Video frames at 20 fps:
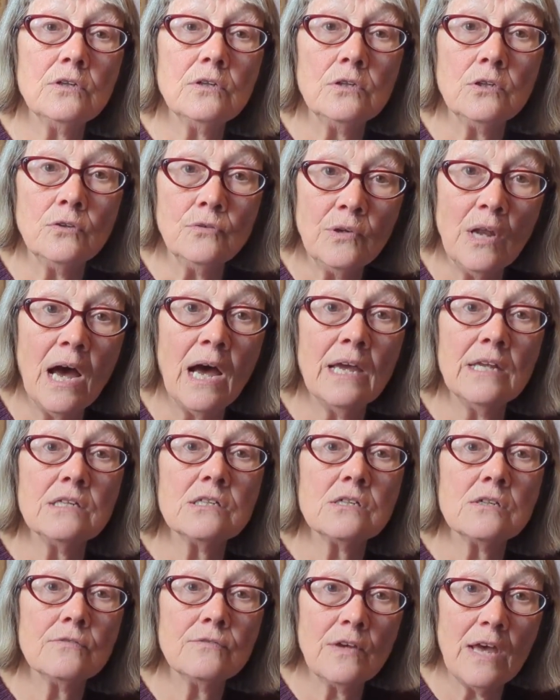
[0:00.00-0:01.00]

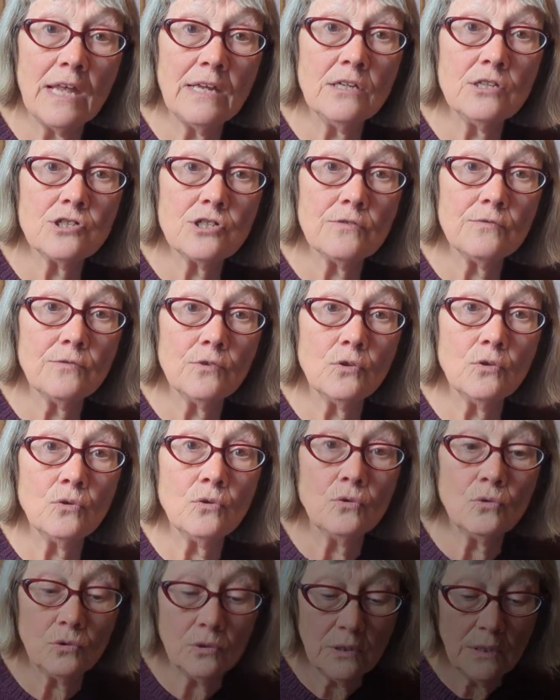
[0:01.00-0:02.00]
Unite for Energy for
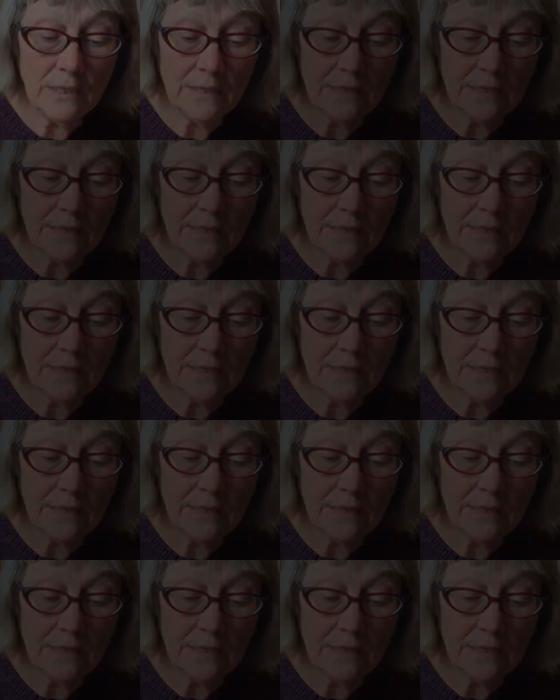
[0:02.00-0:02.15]
All.